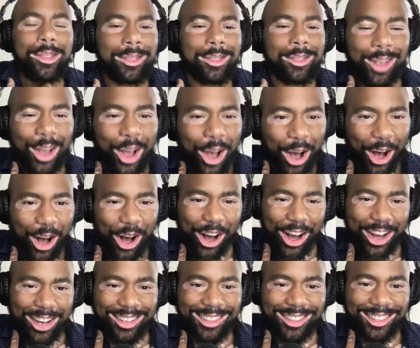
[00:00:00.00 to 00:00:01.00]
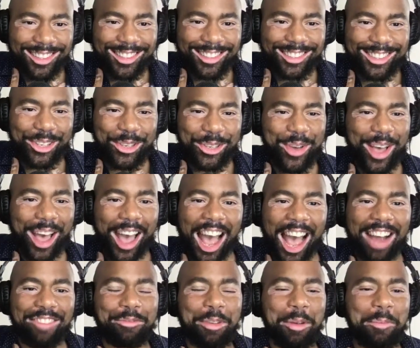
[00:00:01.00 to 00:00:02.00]
song do you
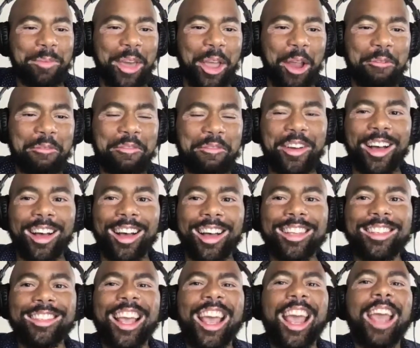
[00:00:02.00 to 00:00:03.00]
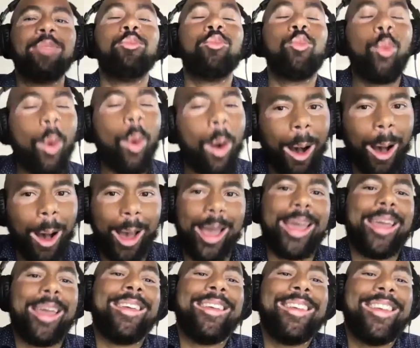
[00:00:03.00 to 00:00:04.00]
have prepared for us, and
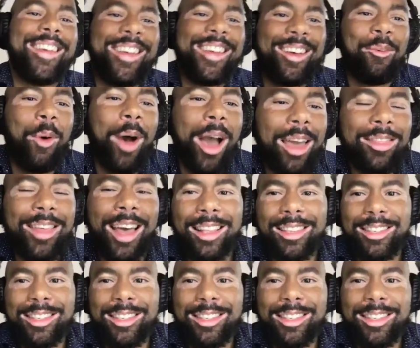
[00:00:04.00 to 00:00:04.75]
why? Why that